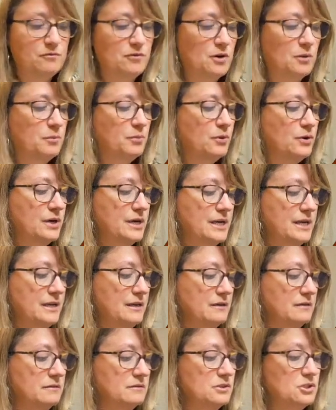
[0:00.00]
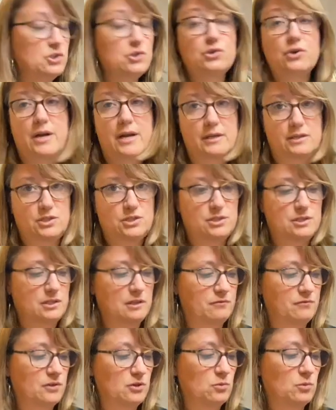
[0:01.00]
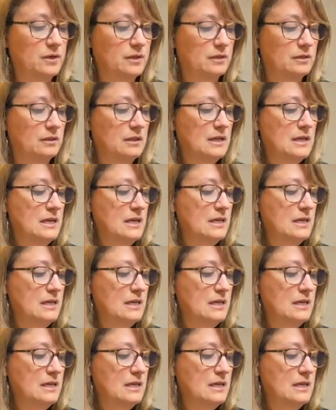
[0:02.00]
they're pre-stretched, if you will,